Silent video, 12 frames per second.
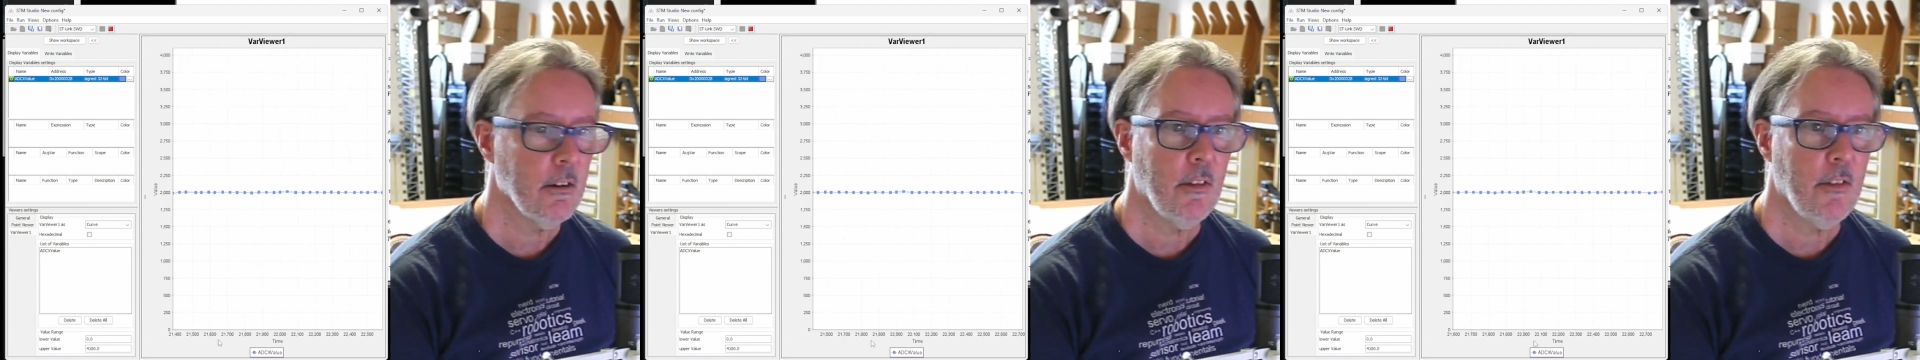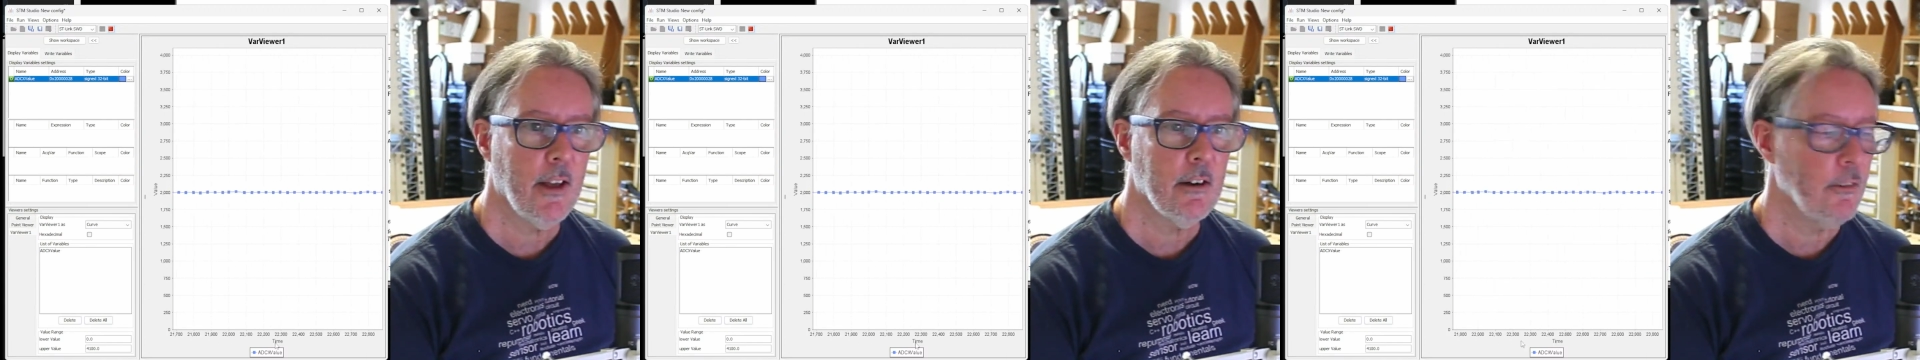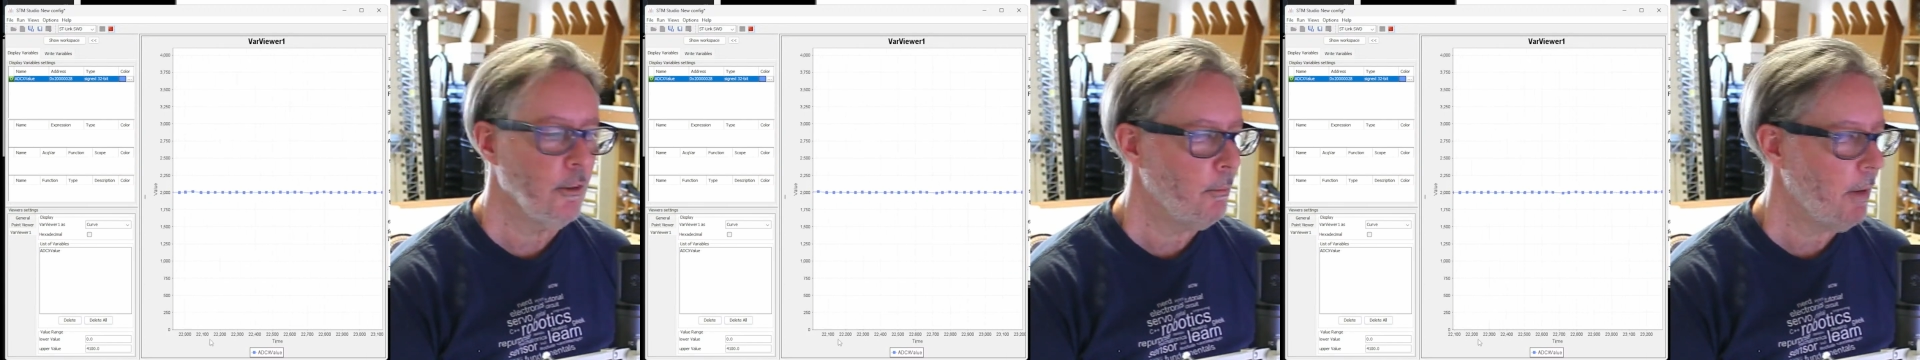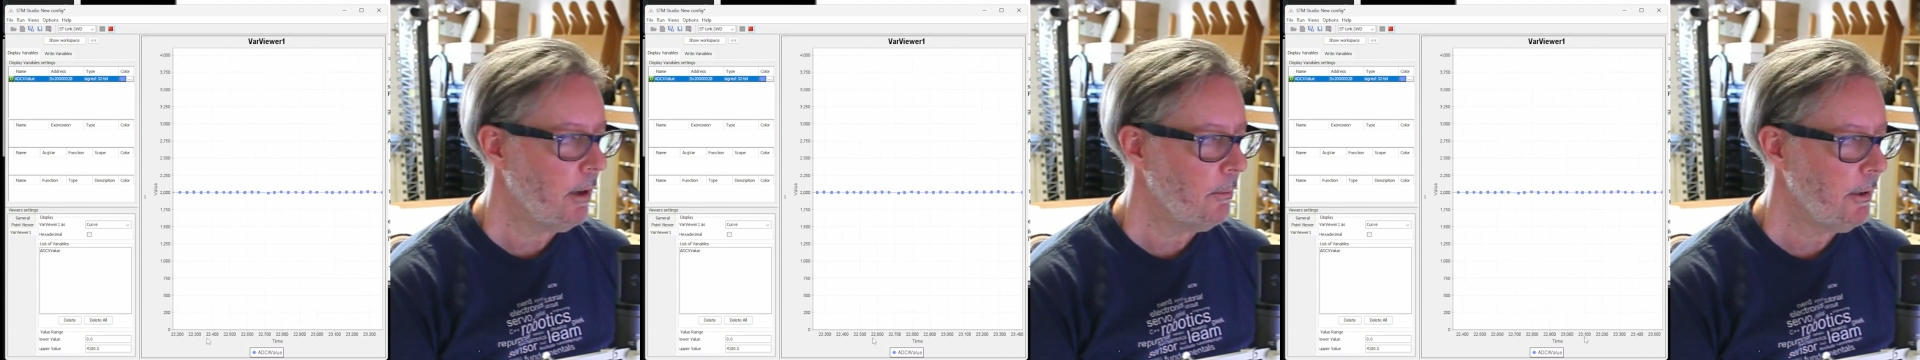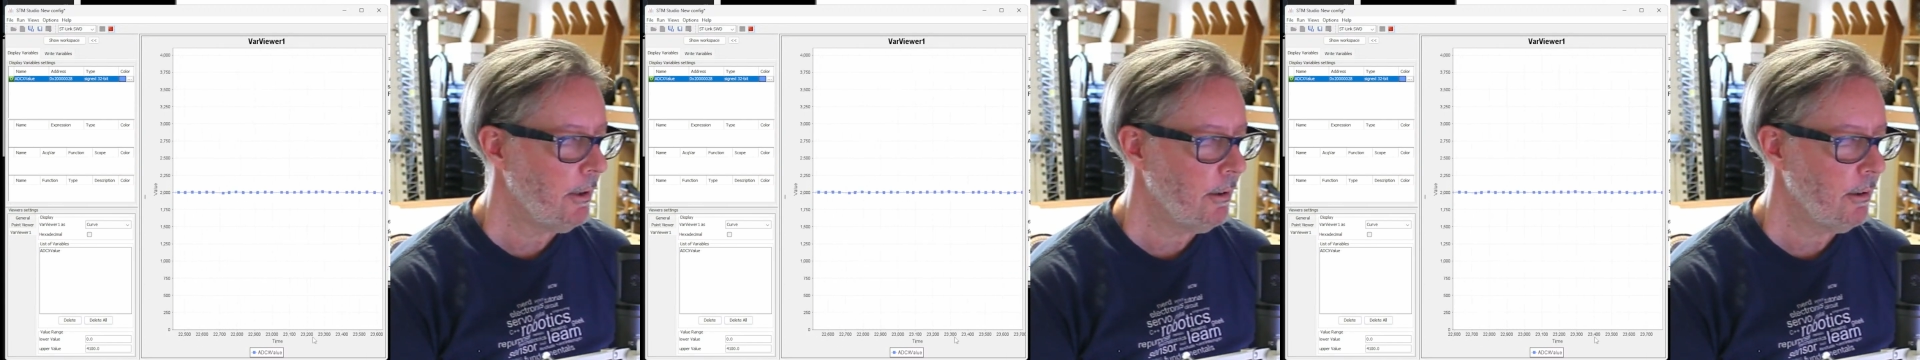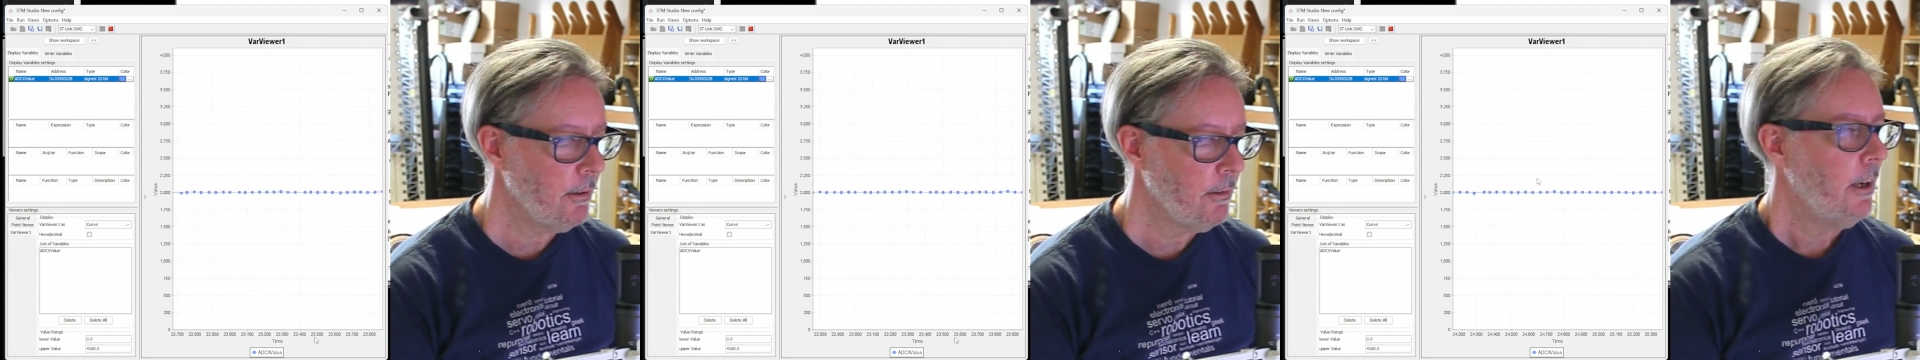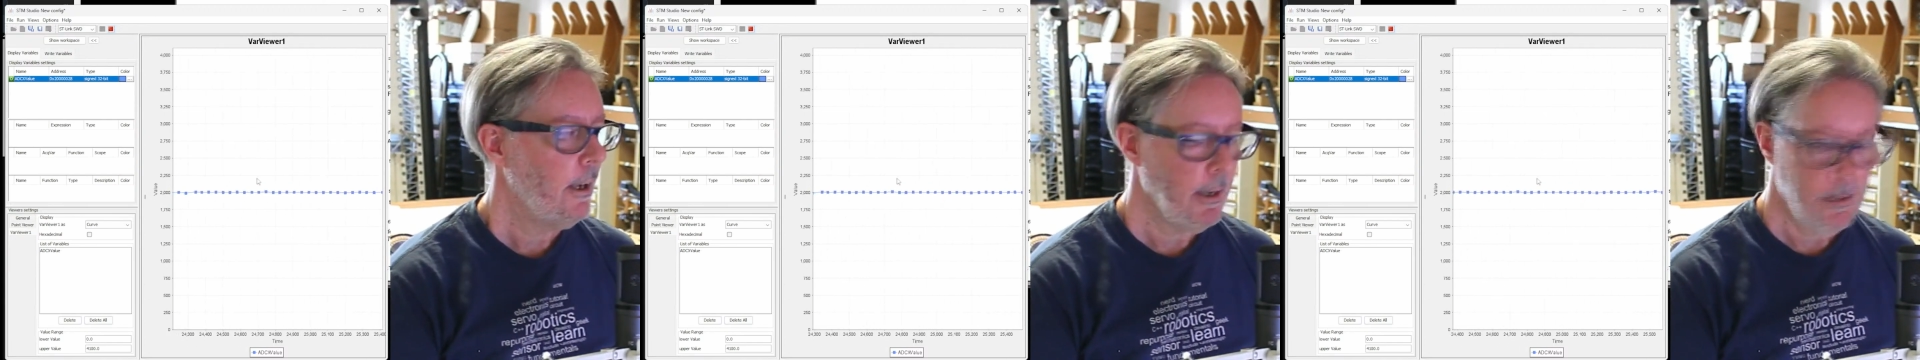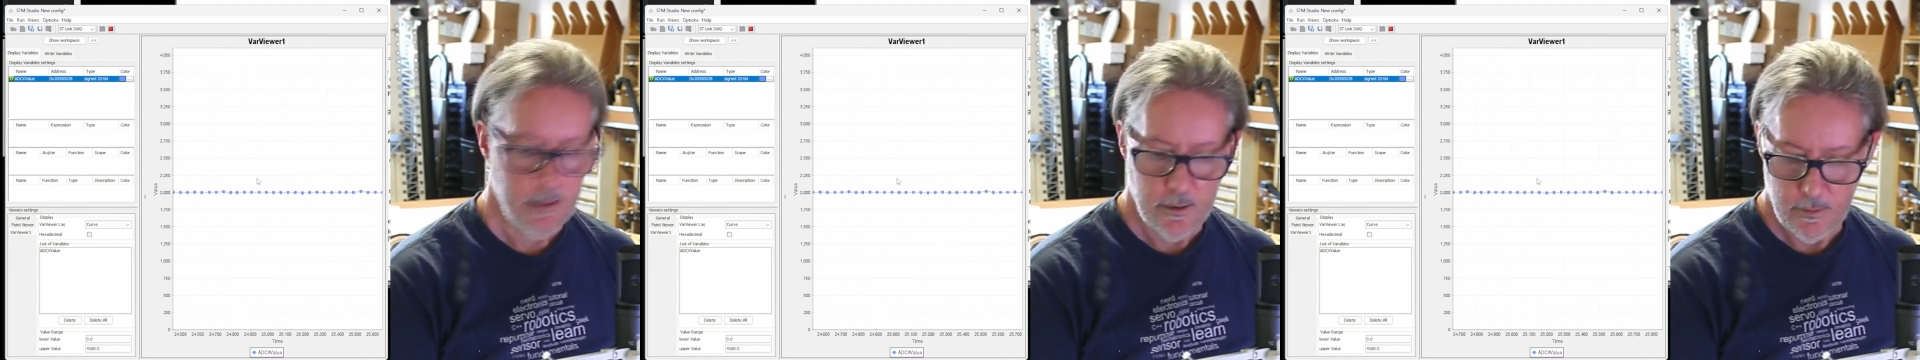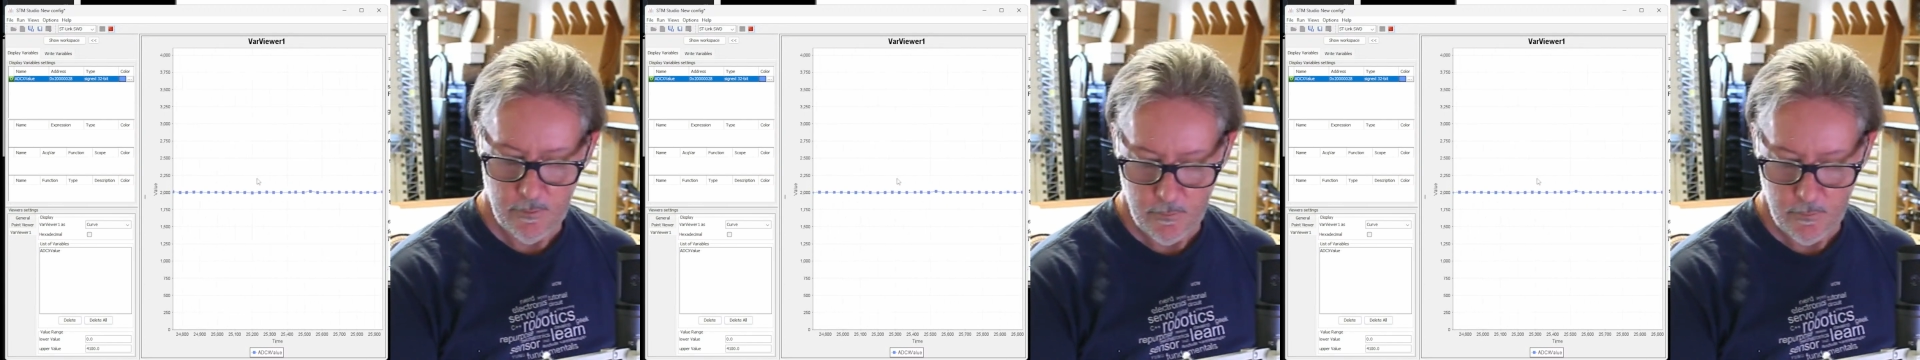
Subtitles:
on the bottom here. And